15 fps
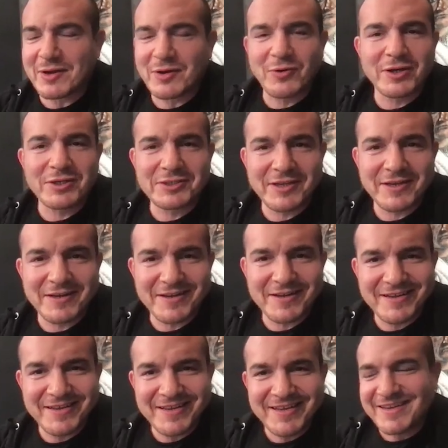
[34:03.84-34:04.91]
a crush on
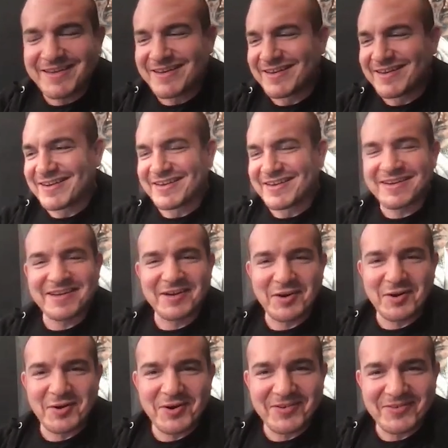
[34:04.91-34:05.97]
a
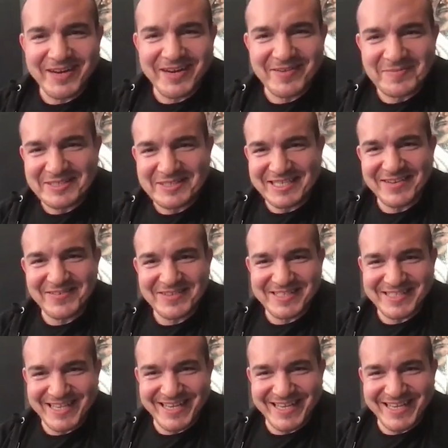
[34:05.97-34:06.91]
girl, right? Michelle was